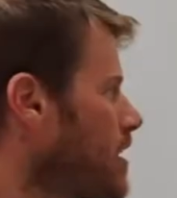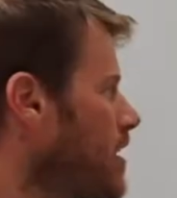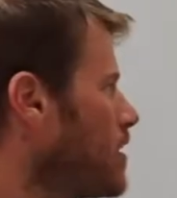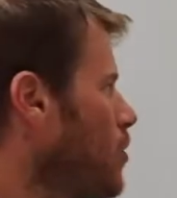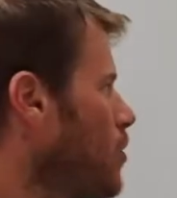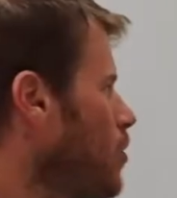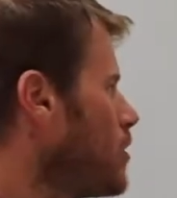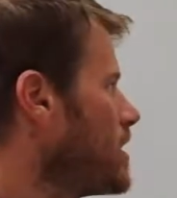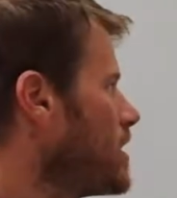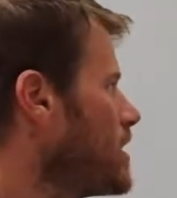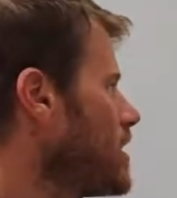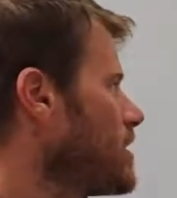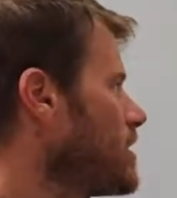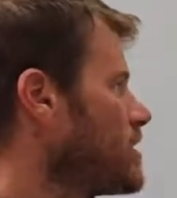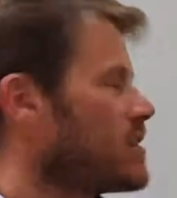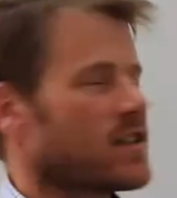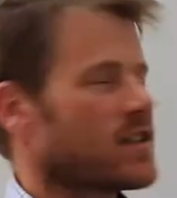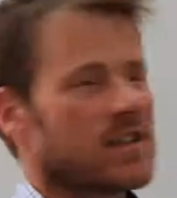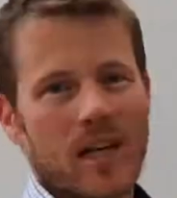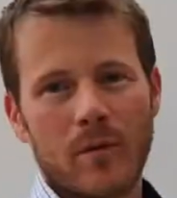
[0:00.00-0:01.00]
all he did
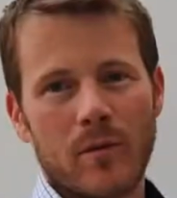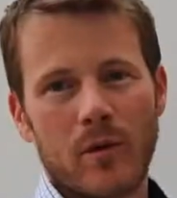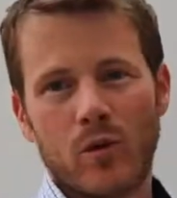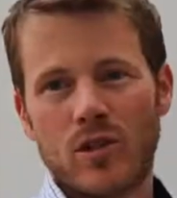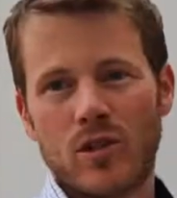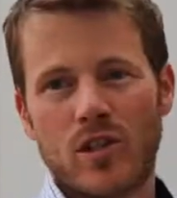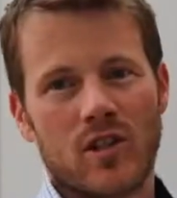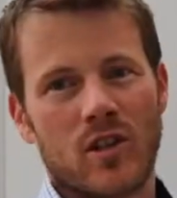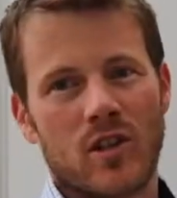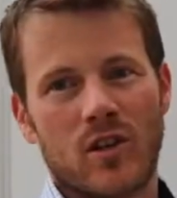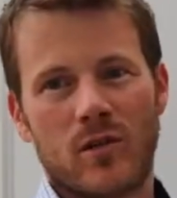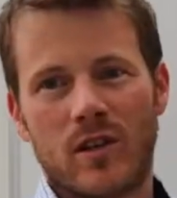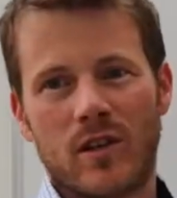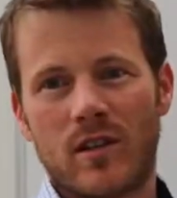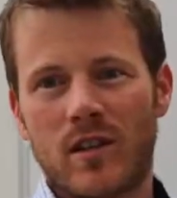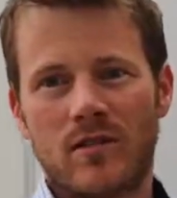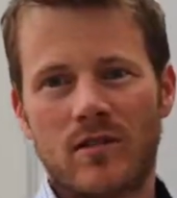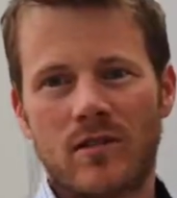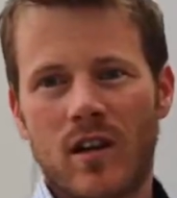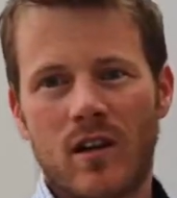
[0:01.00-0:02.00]
is just tell me what to do,
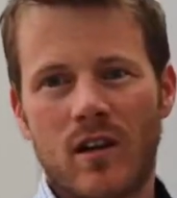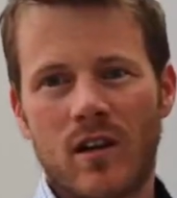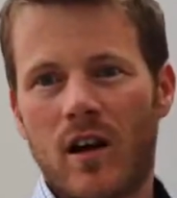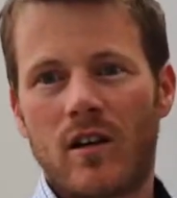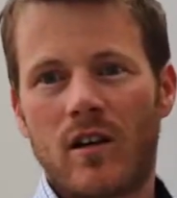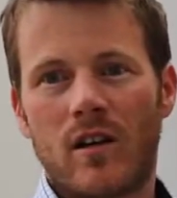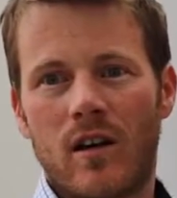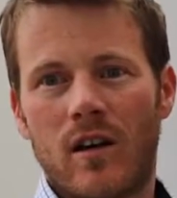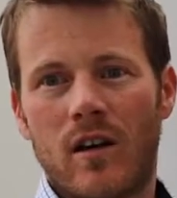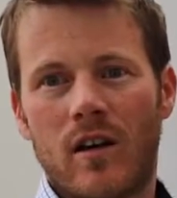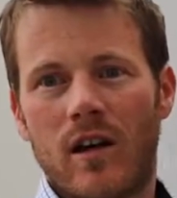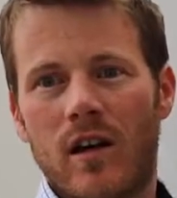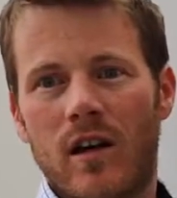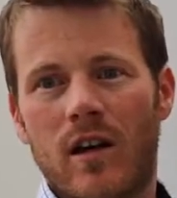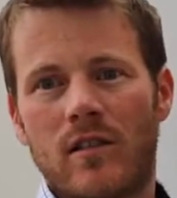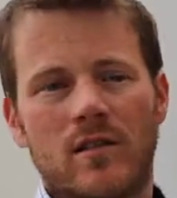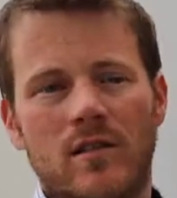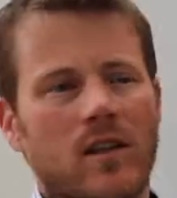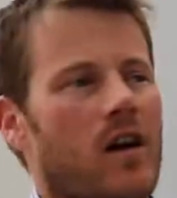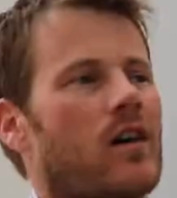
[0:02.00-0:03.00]
and he's like, I
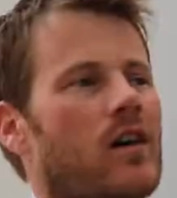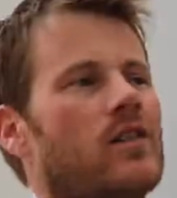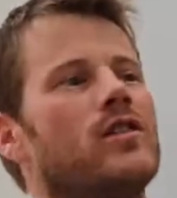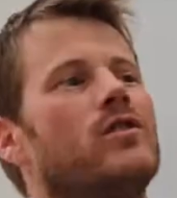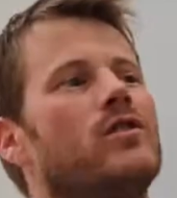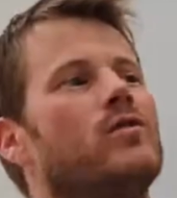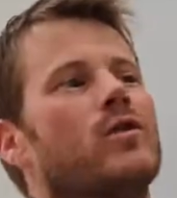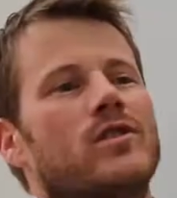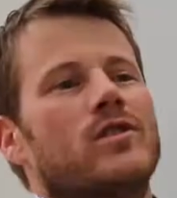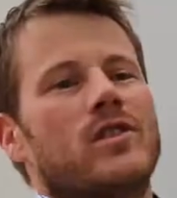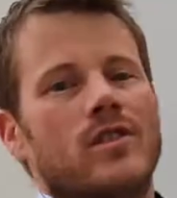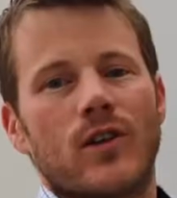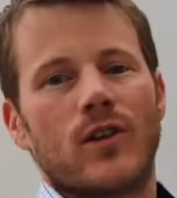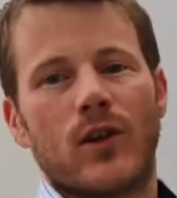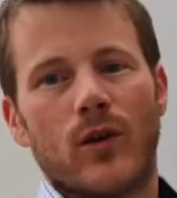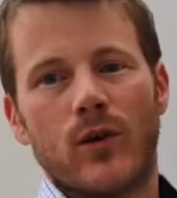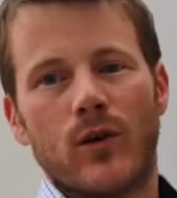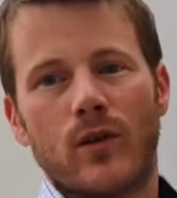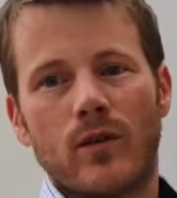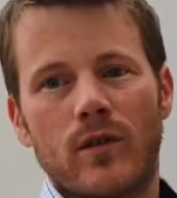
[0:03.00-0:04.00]
was like, I knew what to
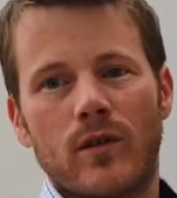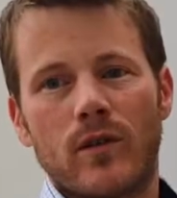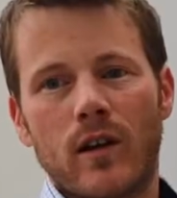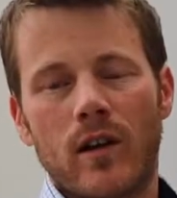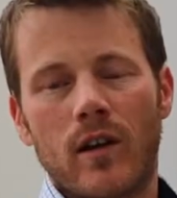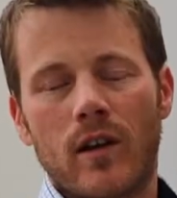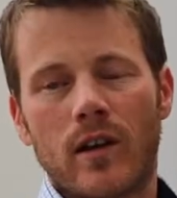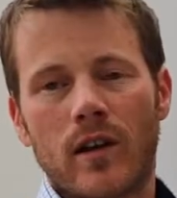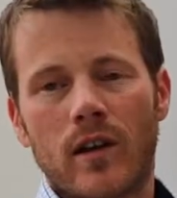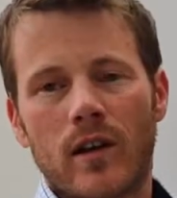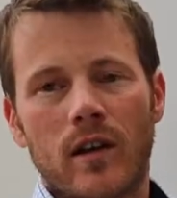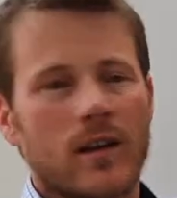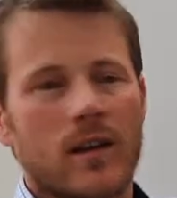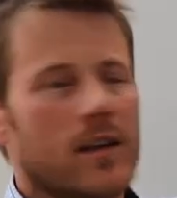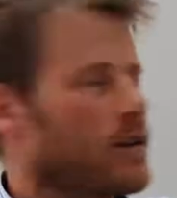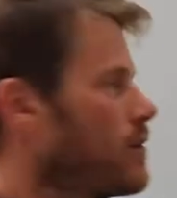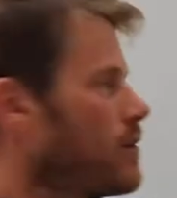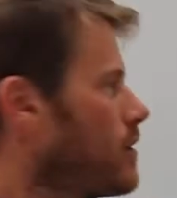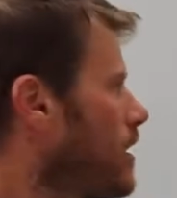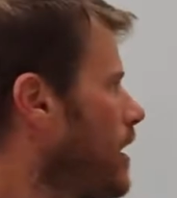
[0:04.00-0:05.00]
do,
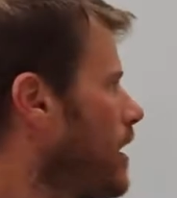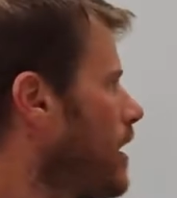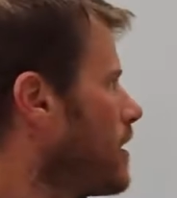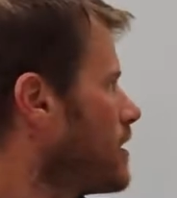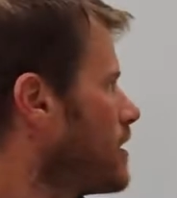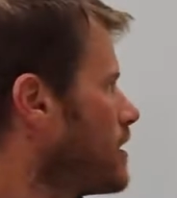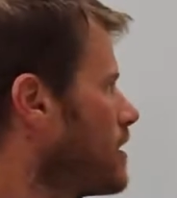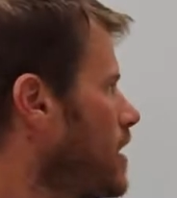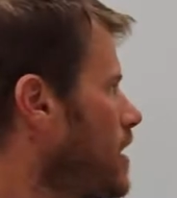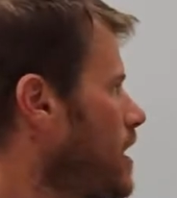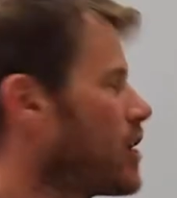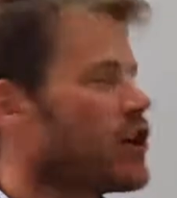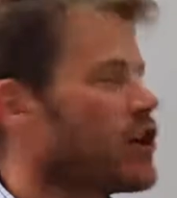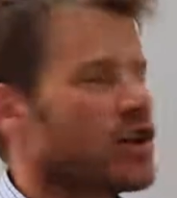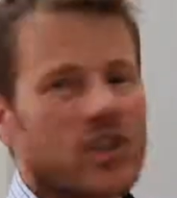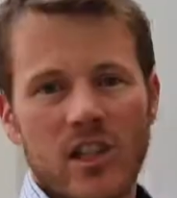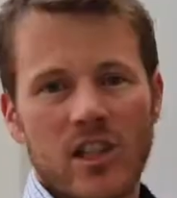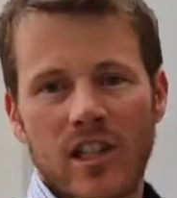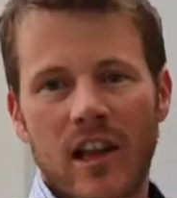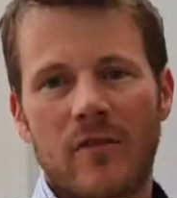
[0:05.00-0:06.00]
he could
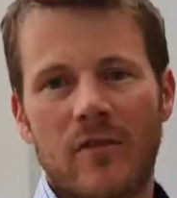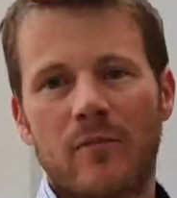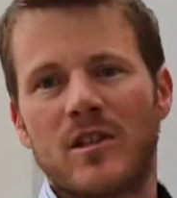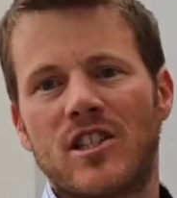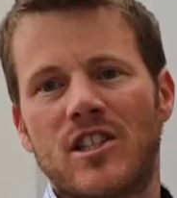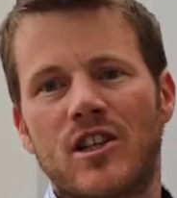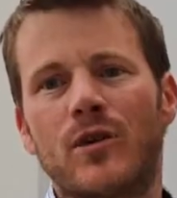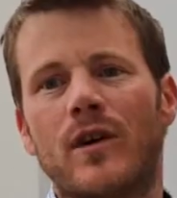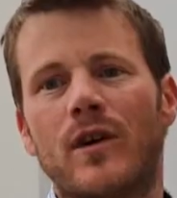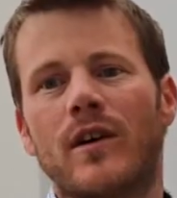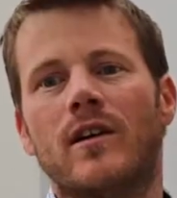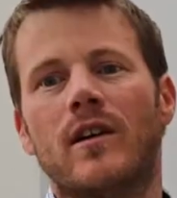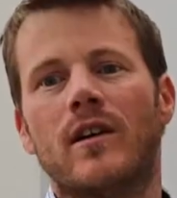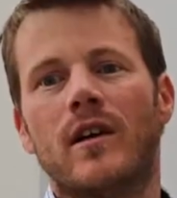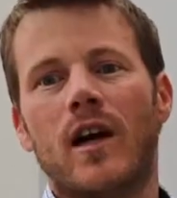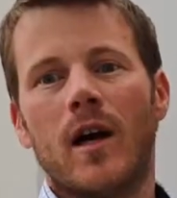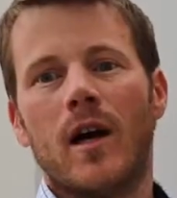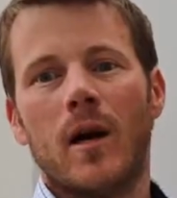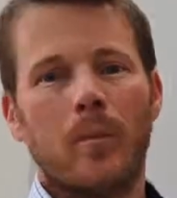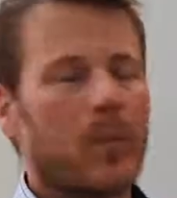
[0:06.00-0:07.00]
have just left me to it,
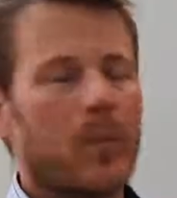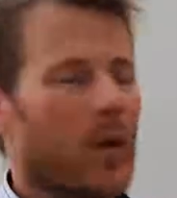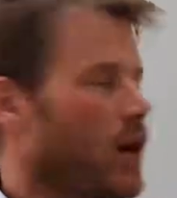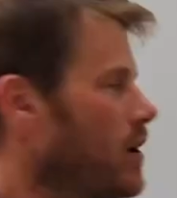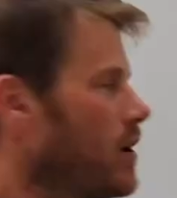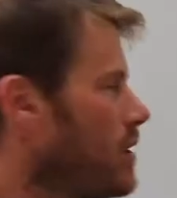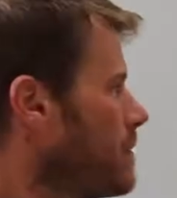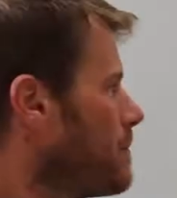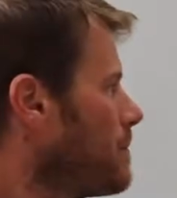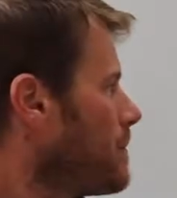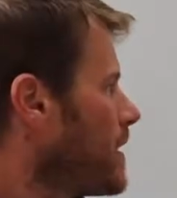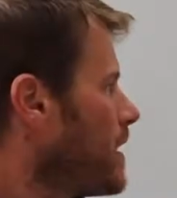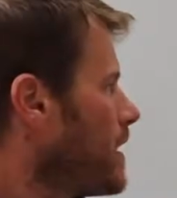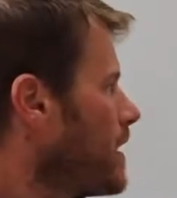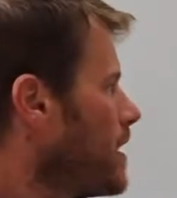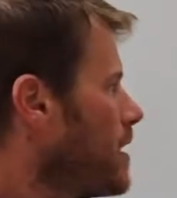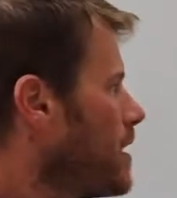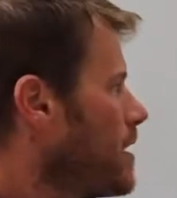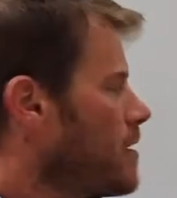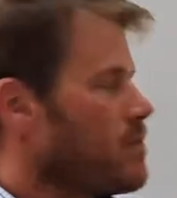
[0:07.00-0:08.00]
but
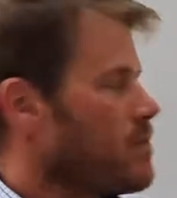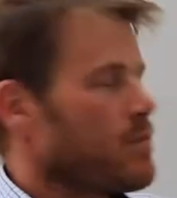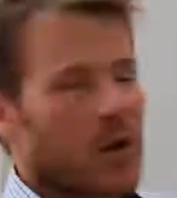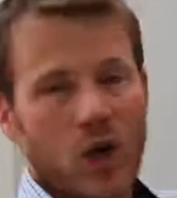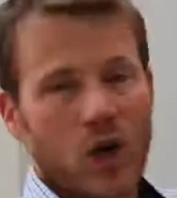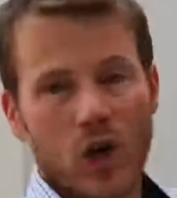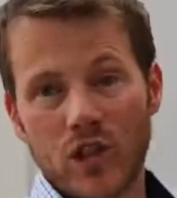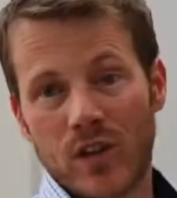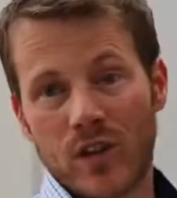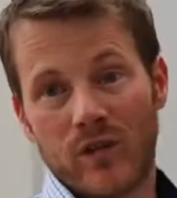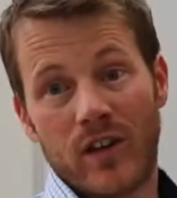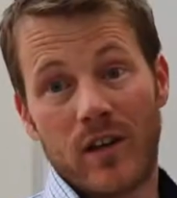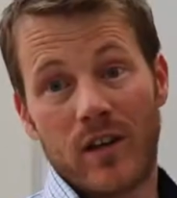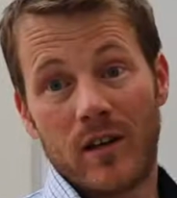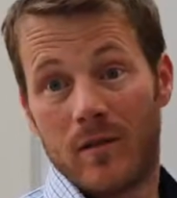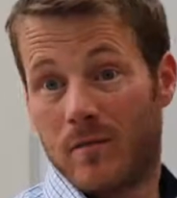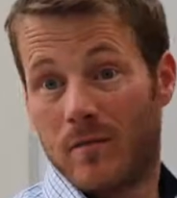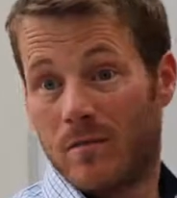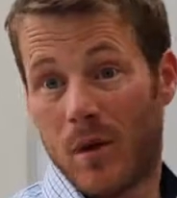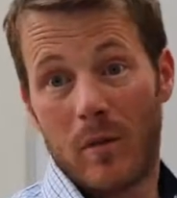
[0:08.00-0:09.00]
because of
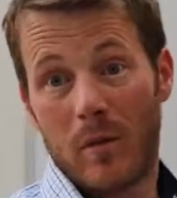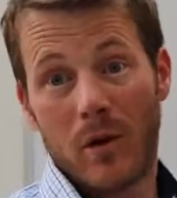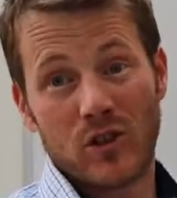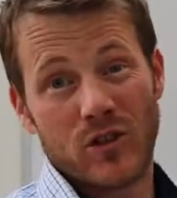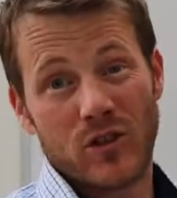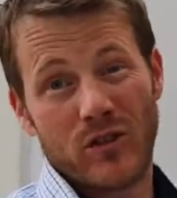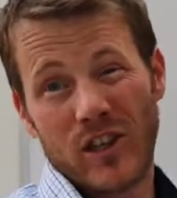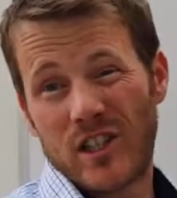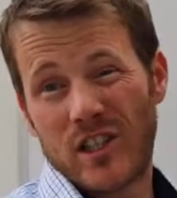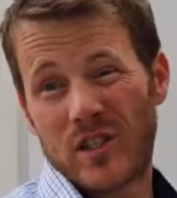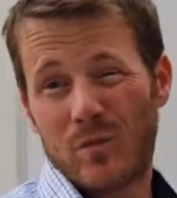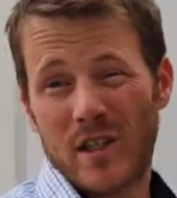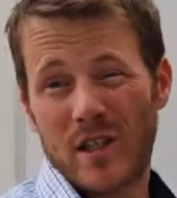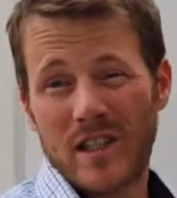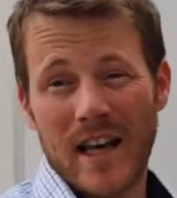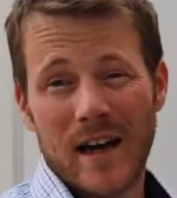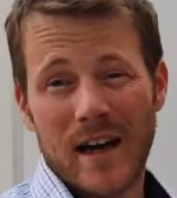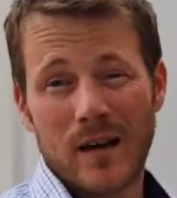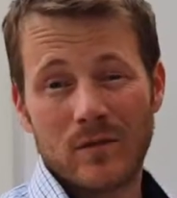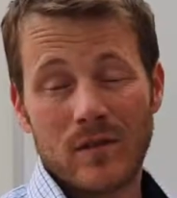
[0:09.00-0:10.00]
it my motivation went
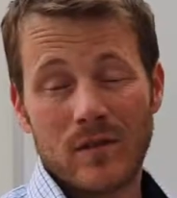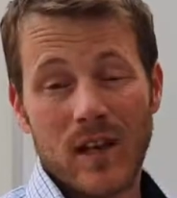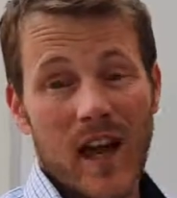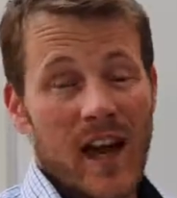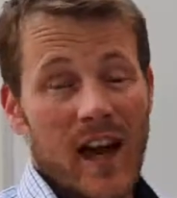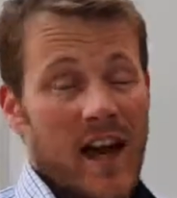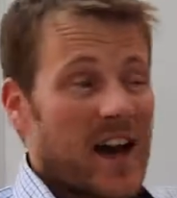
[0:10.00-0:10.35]
down.